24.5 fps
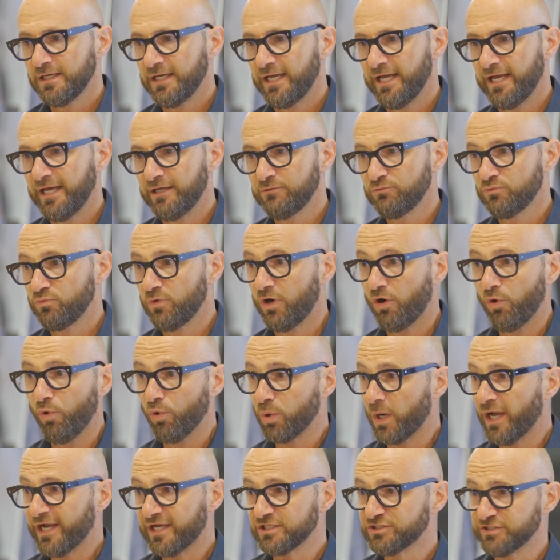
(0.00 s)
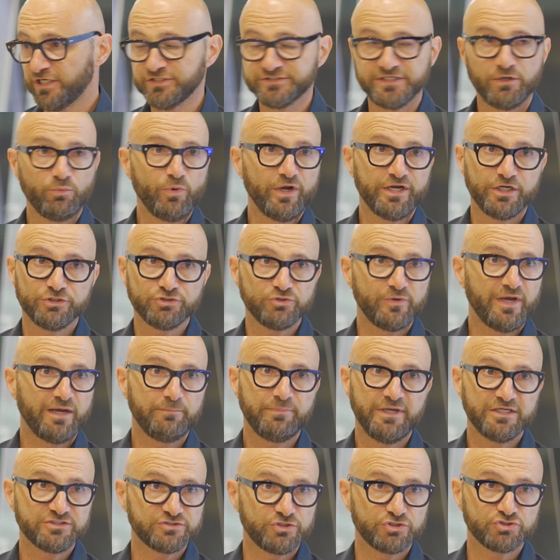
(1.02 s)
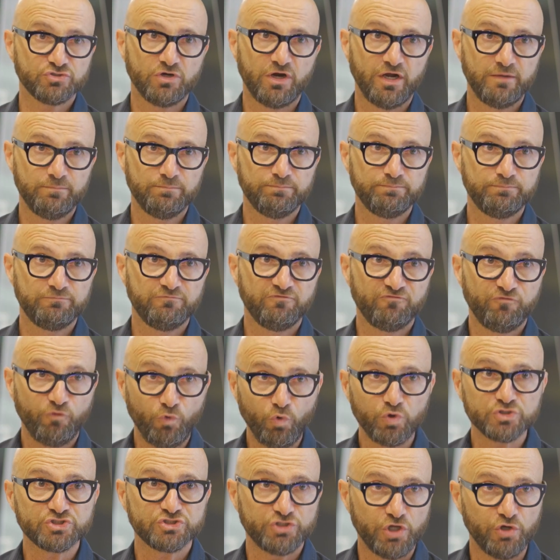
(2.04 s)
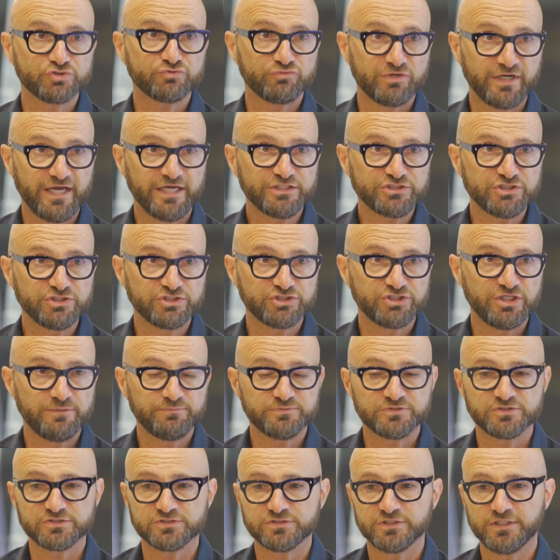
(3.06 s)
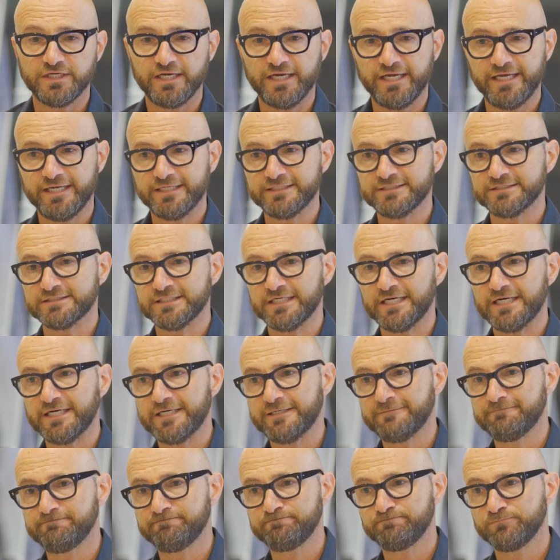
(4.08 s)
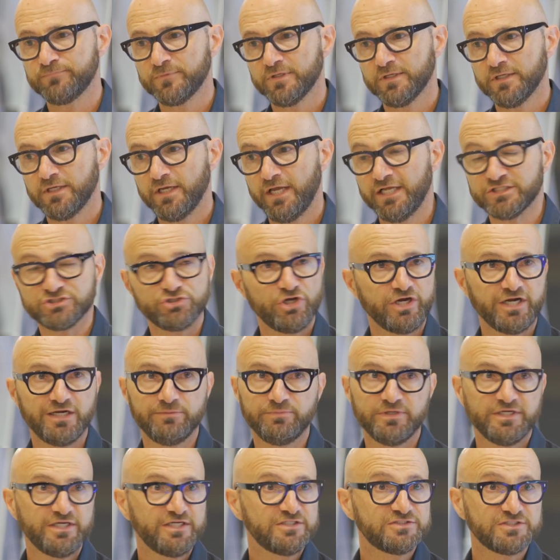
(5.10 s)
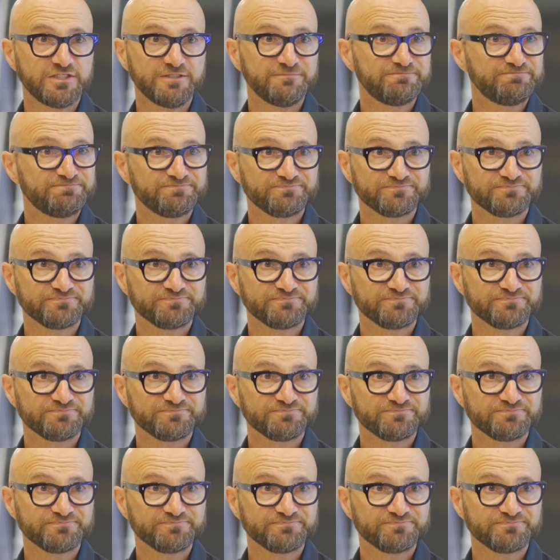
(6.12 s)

And all I can tell you is that we're going to do our best to try and forge those relationships, and it's not going to be easy.